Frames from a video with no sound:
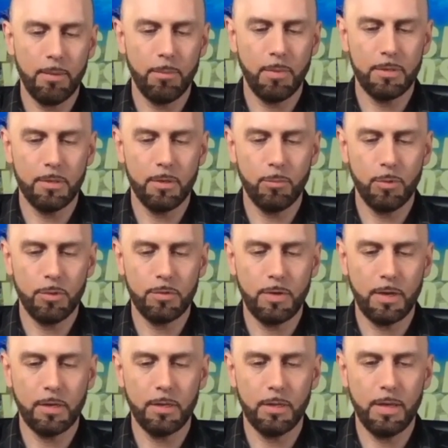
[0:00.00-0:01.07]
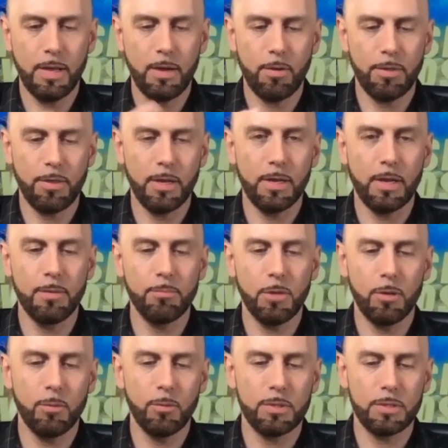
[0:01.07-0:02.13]
I done with second layer? I think I'm
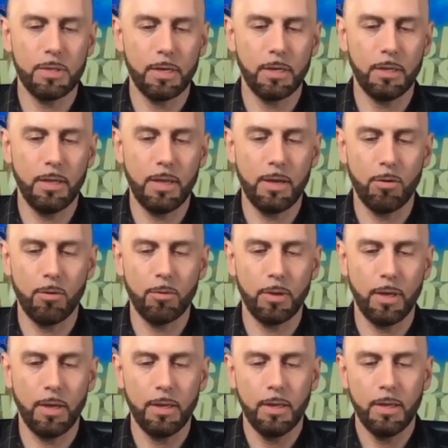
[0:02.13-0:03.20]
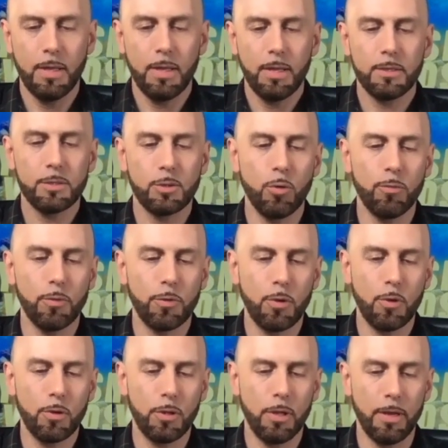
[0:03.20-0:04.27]
done with second layer. Okay, let's go for
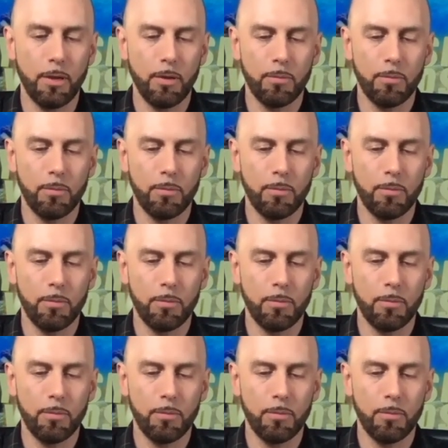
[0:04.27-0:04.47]
third layer.